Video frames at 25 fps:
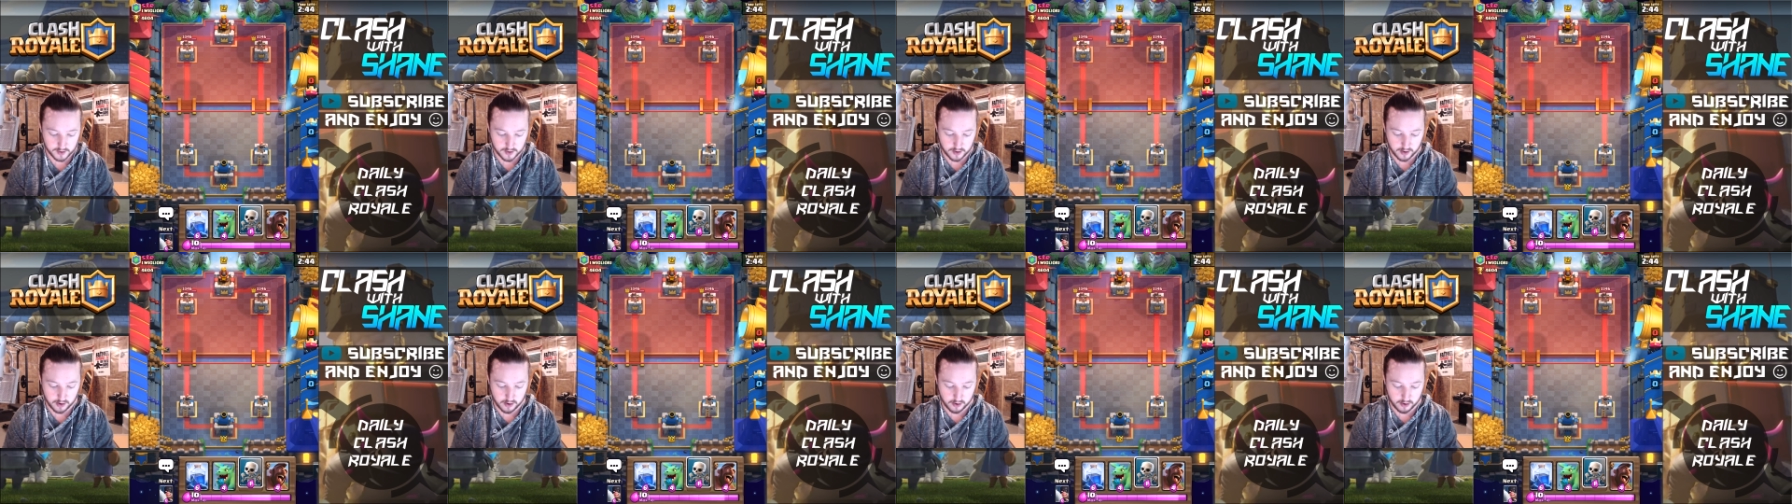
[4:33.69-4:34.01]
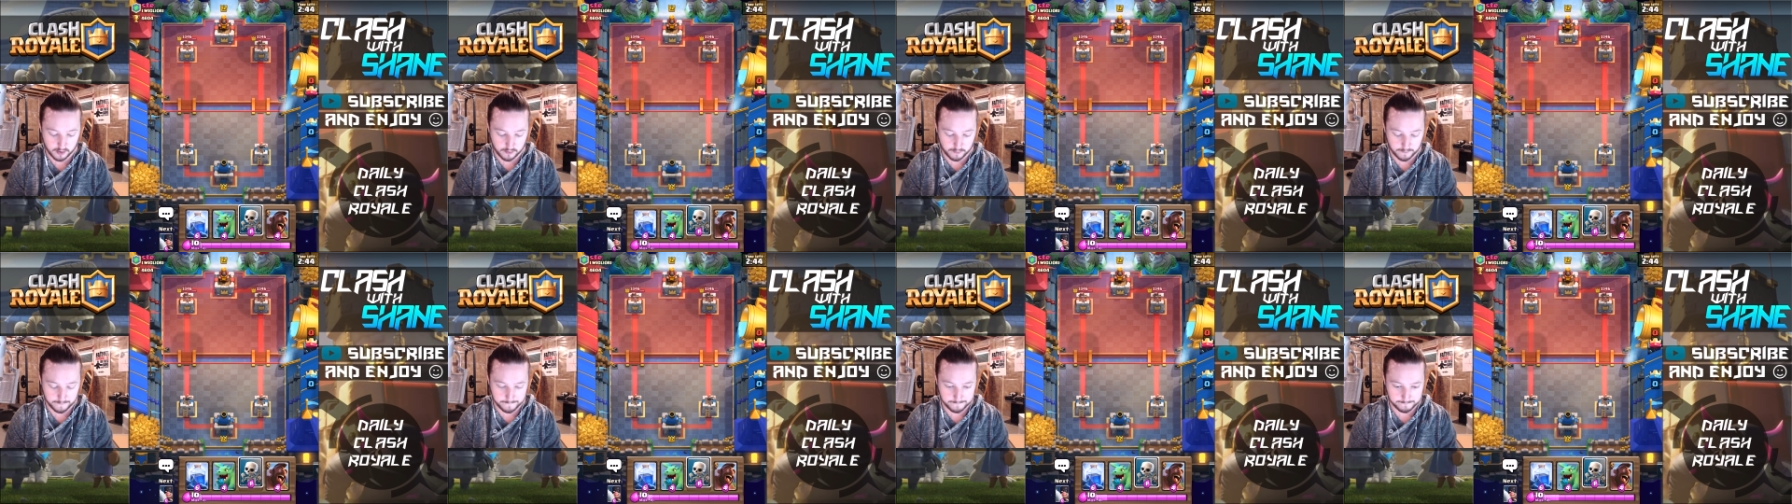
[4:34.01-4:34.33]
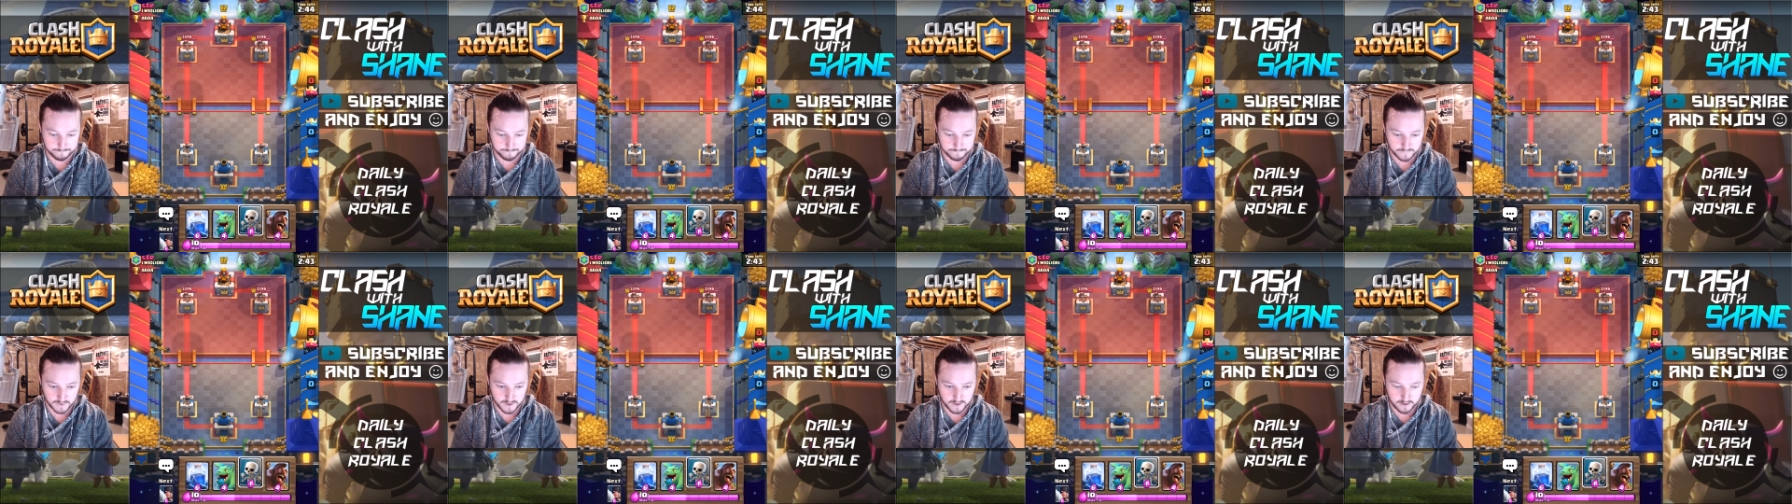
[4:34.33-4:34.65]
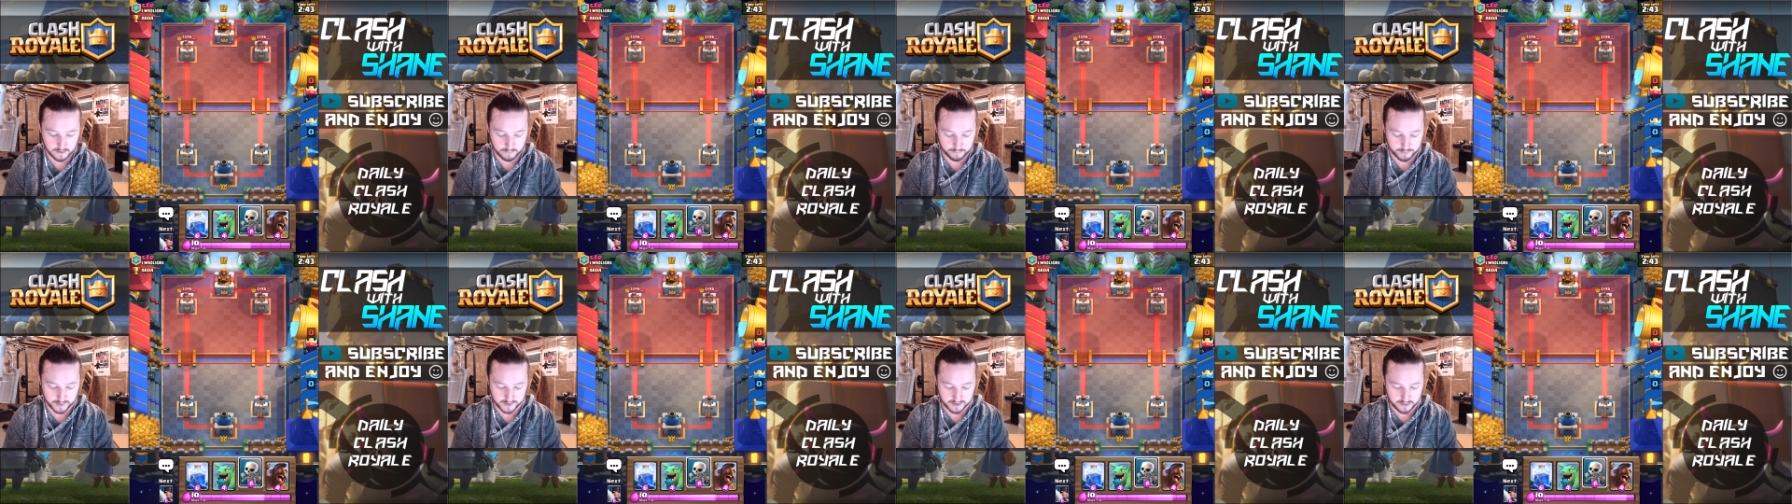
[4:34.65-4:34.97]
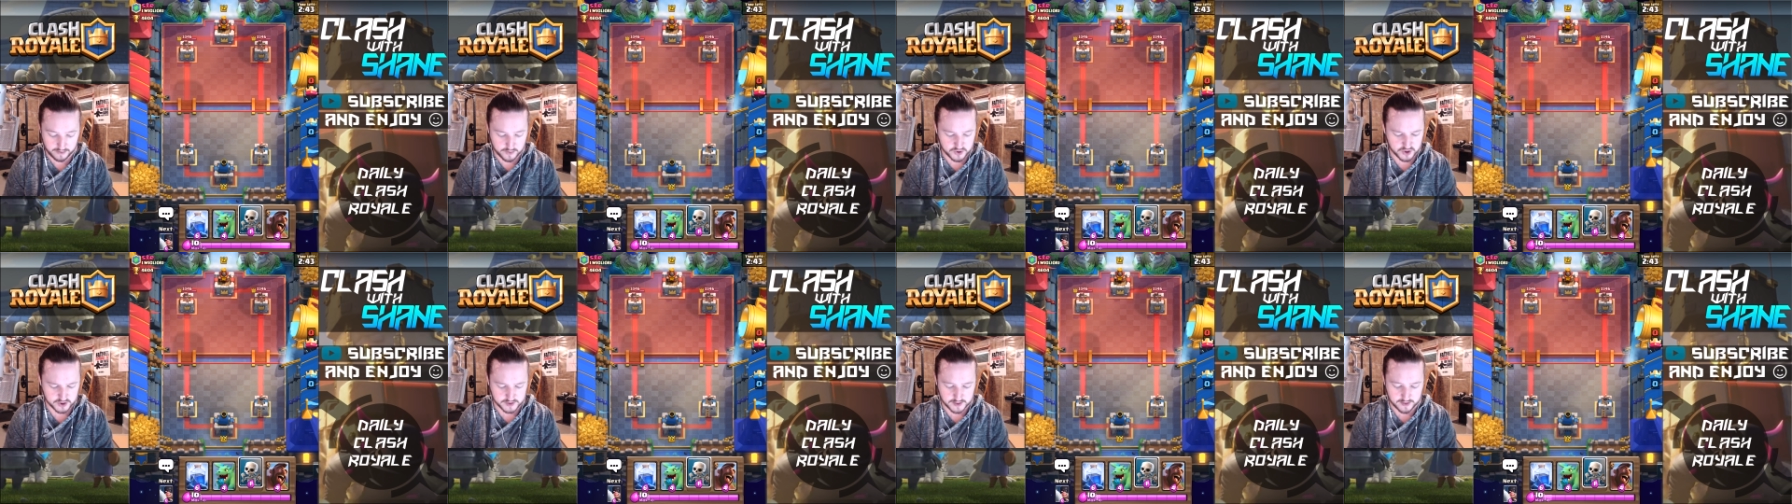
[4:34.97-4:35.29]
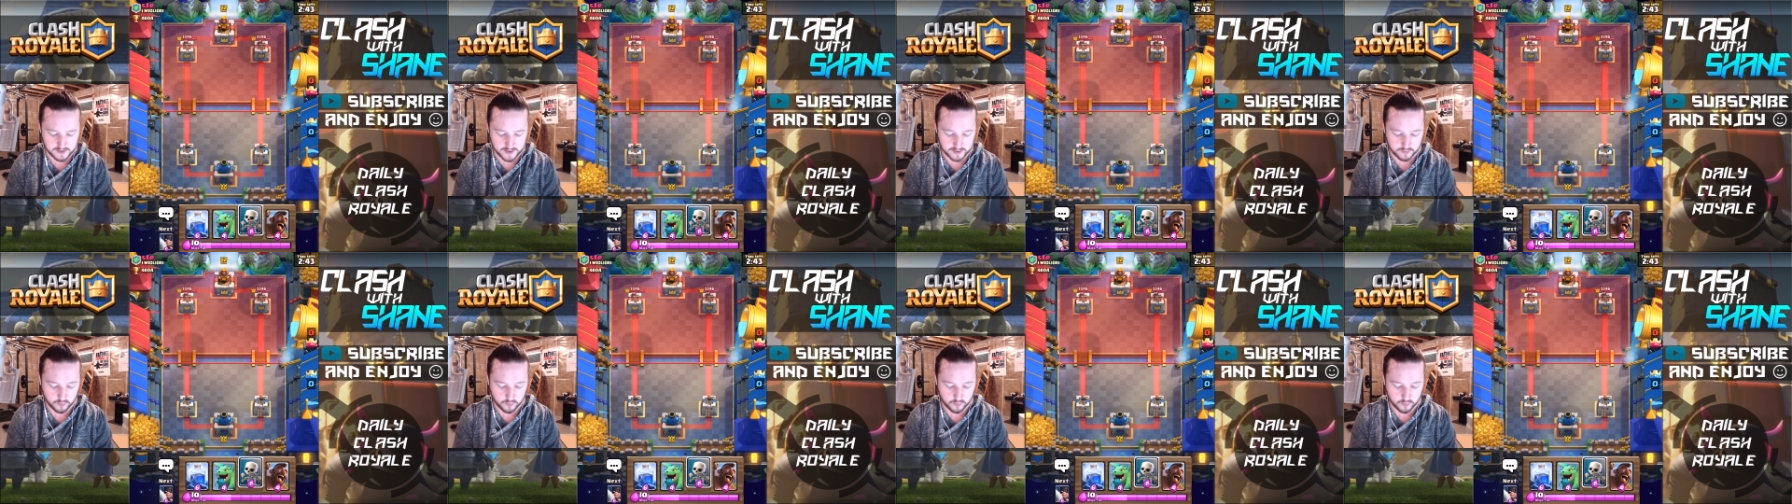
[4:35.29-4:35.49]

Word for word: Um, but it was just kind